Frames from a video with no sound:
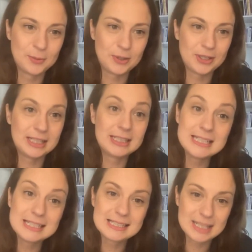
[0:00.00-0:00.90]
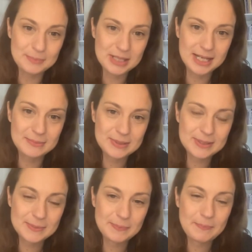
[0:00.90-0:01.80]
work, at least
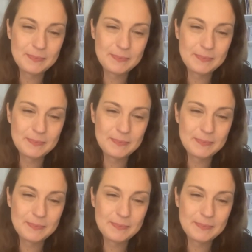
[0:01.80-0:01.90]
sometimes.